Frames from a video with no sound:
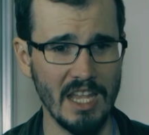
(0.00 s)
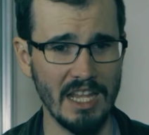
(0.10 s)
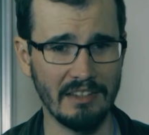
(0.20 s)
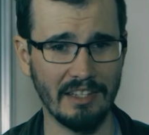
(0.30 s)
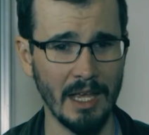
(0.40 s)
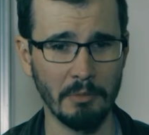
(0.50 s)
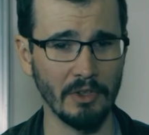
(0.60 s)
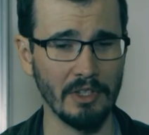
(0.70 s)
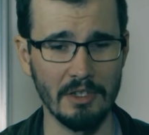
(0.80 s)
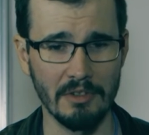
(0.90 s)
It's
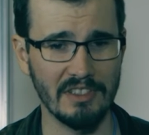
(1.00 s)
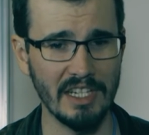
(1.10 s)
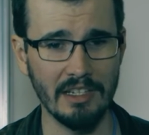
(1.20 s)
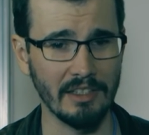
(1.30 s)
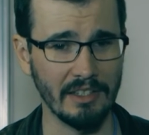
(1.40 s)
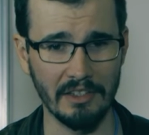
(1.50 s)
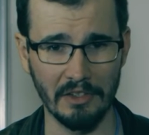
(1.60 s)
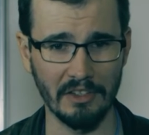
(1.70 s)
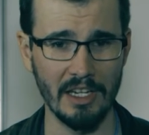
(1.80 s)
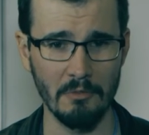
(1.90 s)
absolutely ridiculous. There's
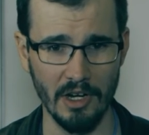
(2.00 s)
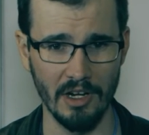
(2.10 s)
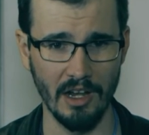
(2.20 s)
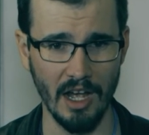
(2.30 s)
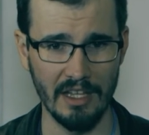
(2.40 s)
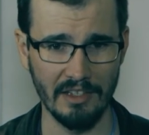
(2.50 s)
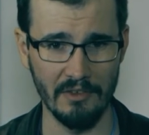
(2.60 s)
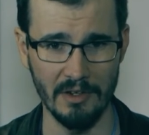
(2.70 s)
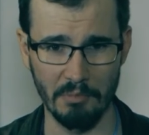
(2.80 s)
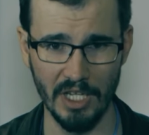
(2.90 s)
a scene where a guy is
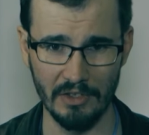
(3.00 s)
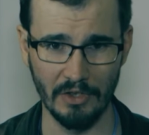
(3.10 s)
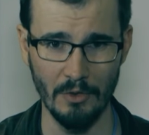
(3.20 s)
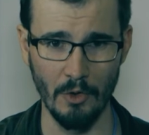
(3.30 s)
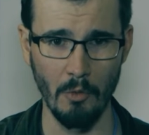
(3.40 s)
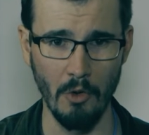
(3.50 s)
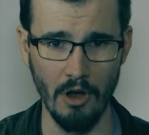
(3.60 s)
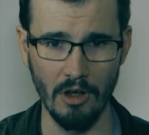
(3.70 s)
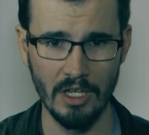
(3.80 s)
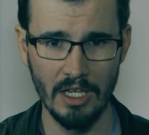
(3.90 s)
having piss through a
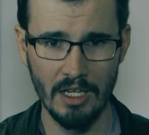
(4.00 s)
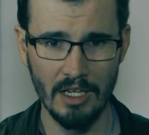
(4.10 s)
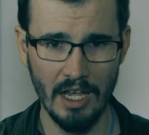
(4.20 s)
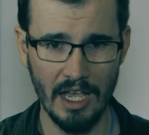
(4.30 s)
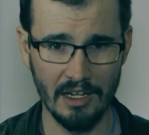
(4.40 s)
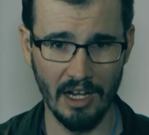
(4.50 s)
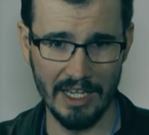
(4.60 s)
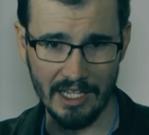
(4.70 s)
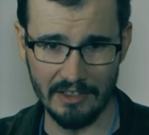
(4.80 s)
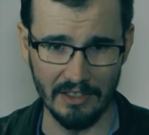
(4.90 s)
wall and a guy
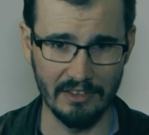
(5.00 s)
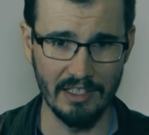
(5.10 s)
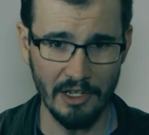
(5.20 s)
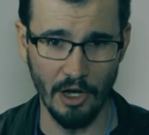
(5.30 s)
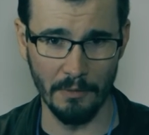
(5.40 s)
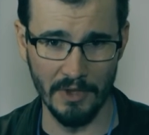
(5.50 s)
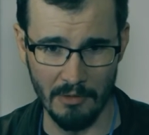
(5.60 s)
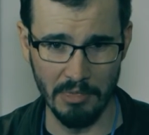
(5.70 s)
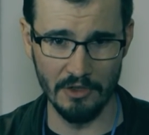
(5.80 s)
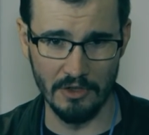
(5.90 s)
cuts his dick off and
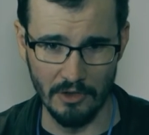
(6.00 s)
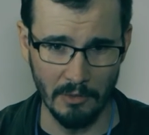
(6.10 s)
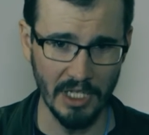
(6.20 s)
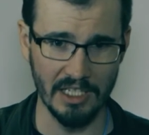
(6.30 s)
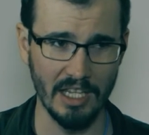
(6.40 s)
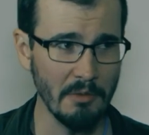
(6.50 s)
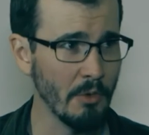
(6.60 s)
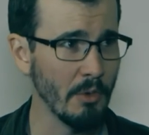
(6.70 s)
then a bunch of dudes play keep